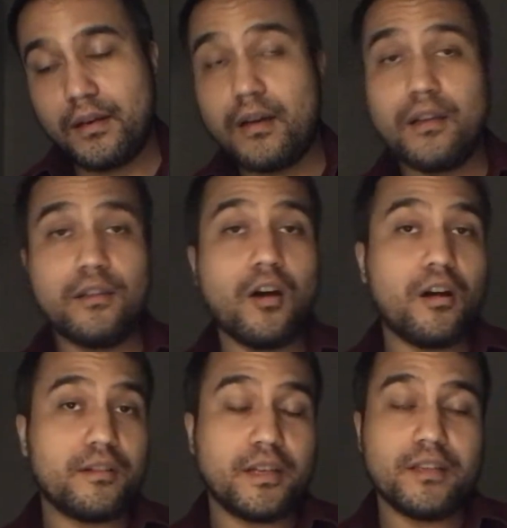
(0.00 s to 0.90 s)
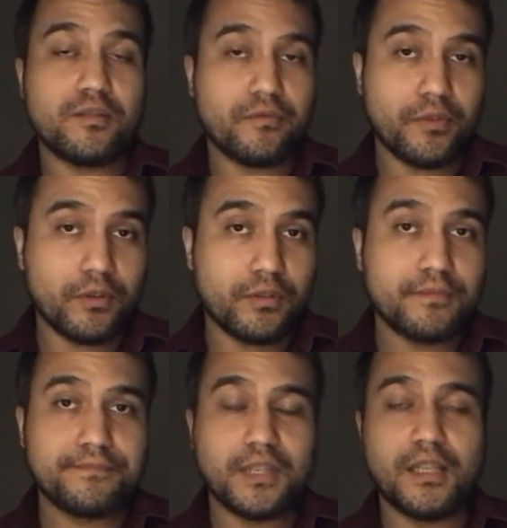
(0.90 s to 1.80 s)
A long interval
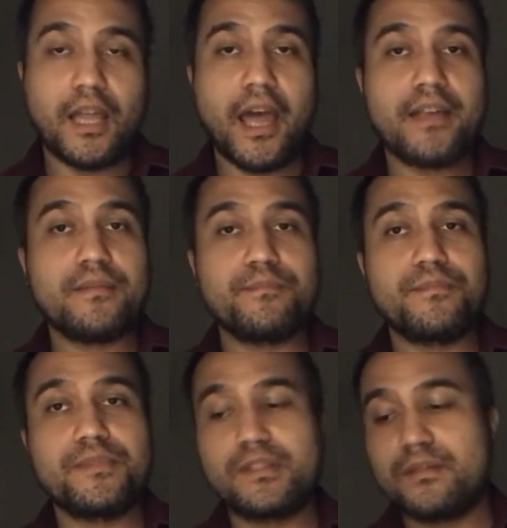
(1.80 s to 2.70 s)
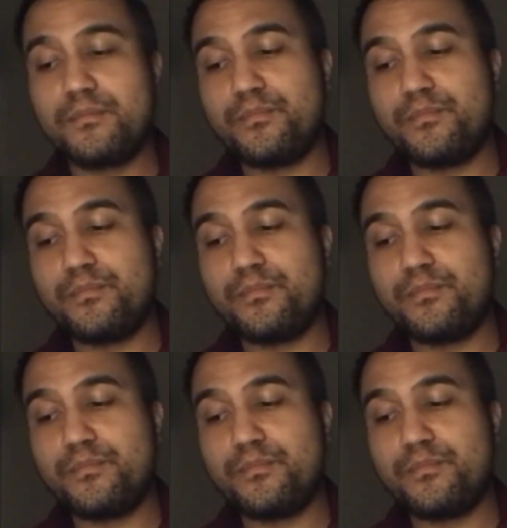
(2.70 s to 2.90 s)
elapsed